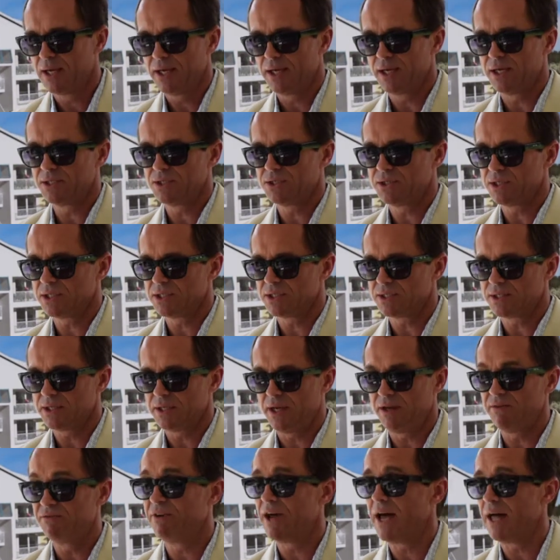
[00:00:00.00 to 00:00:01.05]
is just
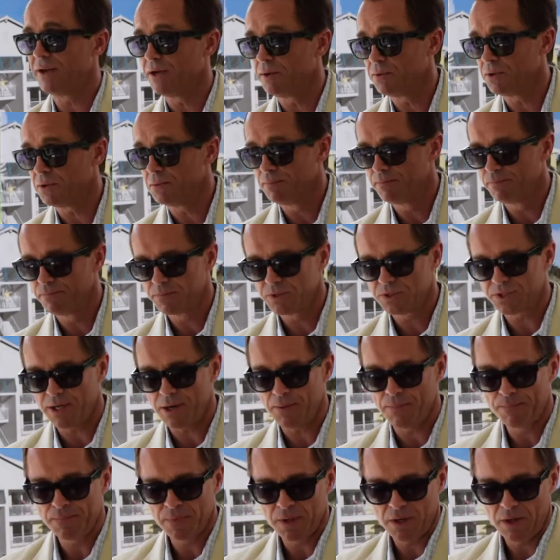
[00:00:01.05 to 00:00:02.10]
invaluable. So
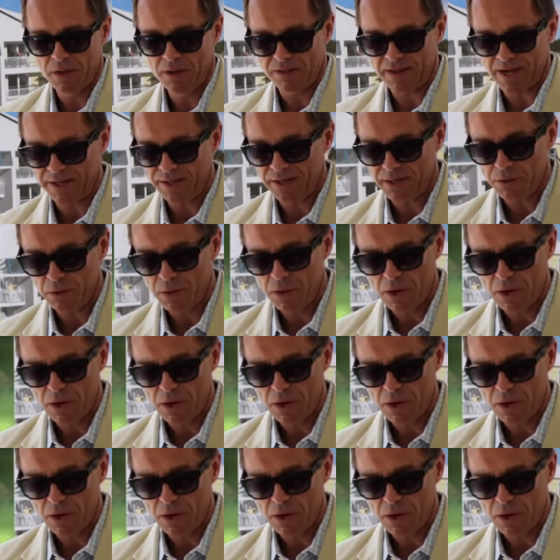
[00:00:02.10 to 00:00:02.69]
thank you.